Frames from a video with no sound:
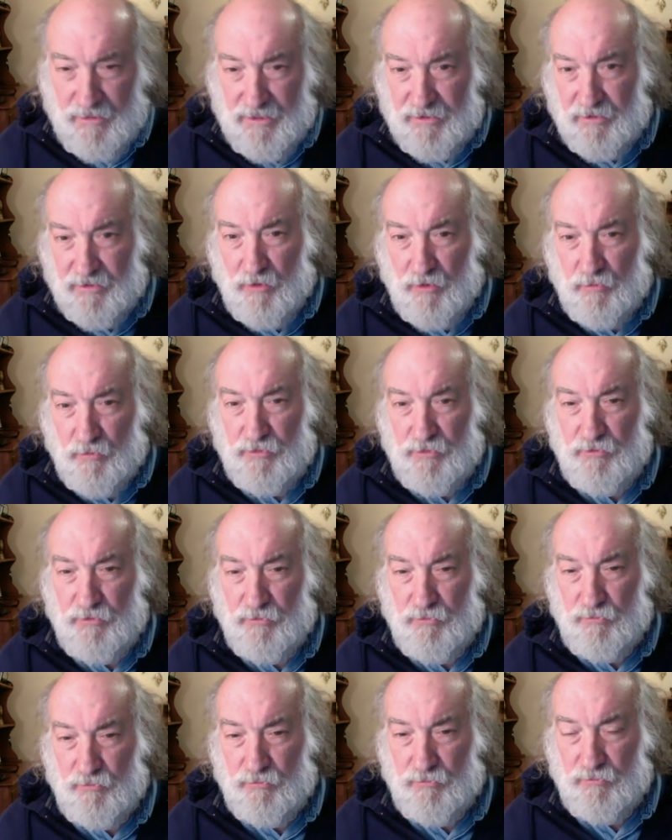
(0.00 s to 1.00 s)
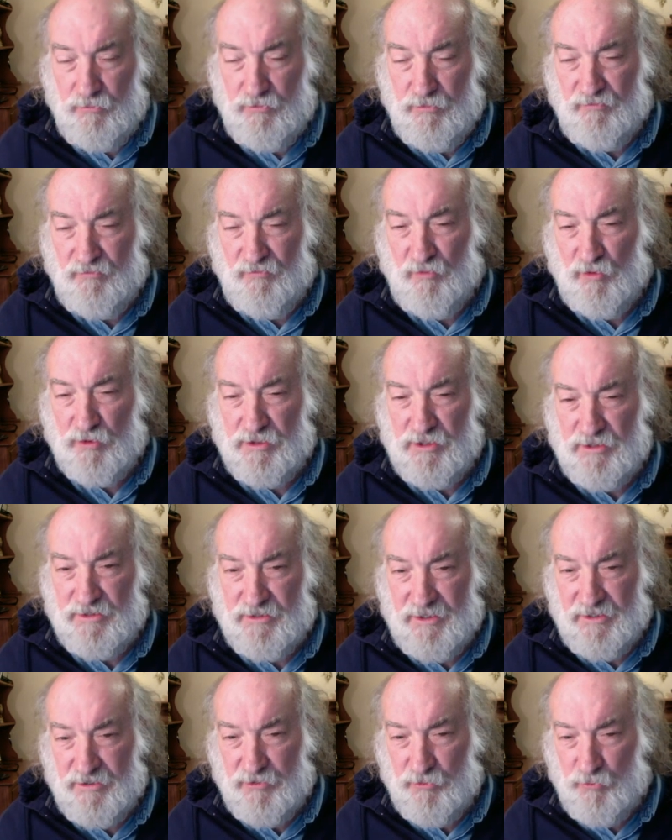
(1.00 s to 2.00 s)
me to go to the
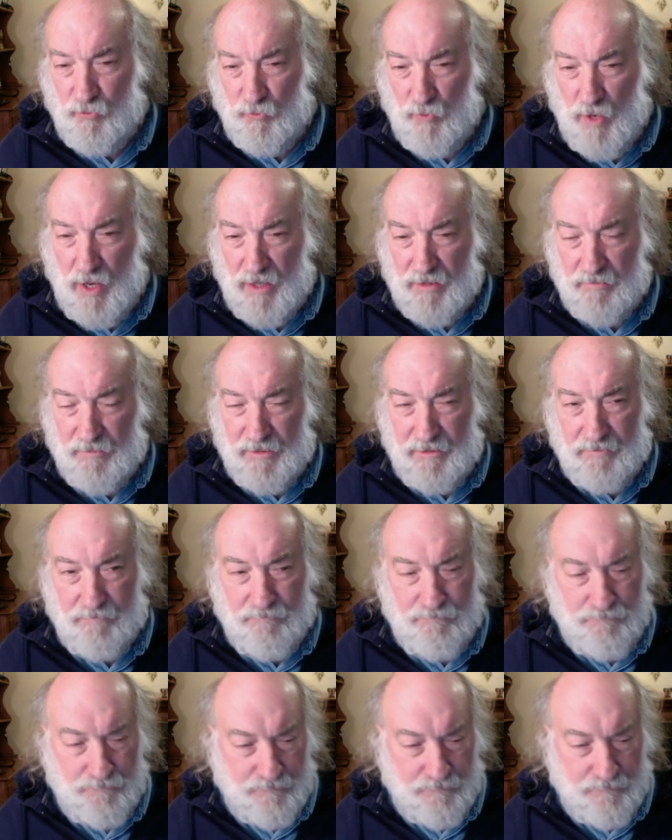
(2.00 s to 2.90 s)
verses in Deuteronomy